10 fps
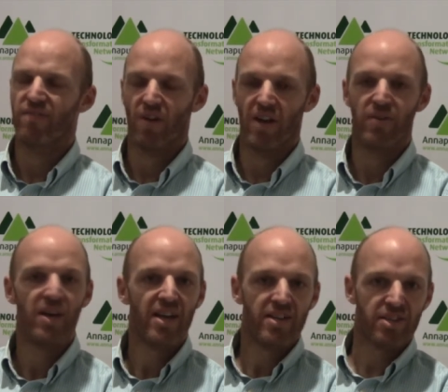follow
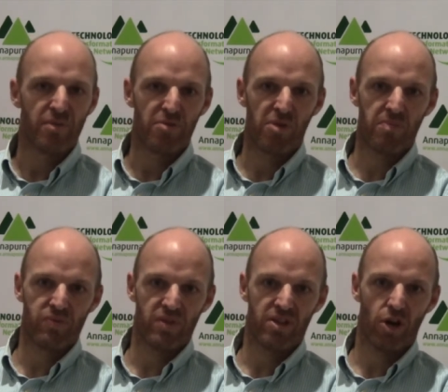some of the
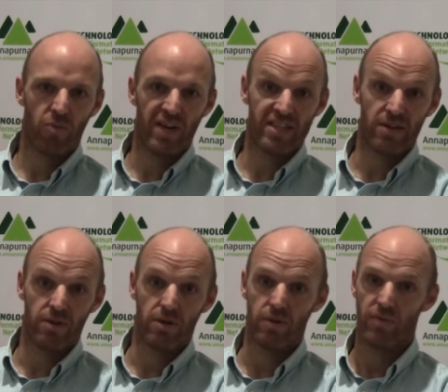problems with Conway's law,